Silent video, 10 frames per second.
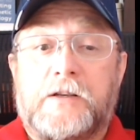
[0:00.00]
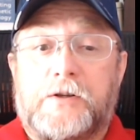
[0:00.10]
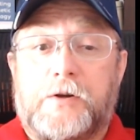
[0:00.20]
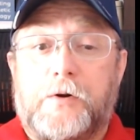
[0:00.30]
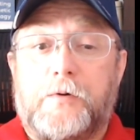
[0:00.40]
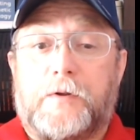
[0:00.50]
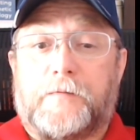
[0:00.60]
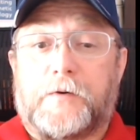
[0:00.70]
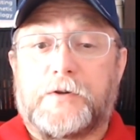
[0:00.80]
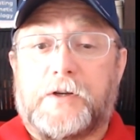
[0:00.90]
to the
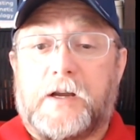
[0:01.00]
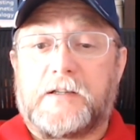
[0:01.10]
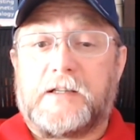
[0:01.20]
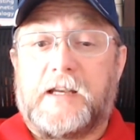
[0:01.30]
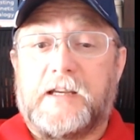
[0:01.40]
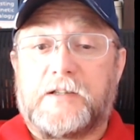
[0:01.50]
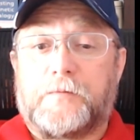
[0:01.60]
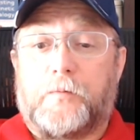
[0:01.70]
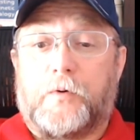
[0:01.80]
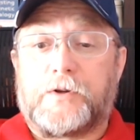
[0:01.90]
first cousin is
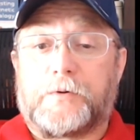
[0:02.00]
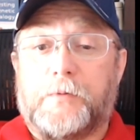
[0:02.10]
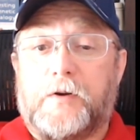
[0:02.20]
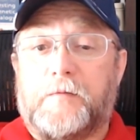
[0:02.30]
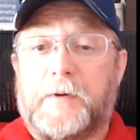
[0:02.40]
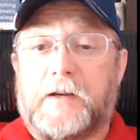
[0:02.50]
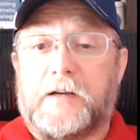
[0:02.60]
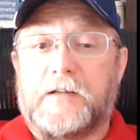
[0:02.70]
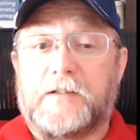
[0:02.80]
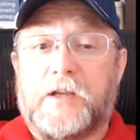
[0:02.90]
once removed,
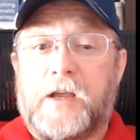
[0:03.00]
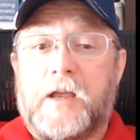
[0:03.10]
because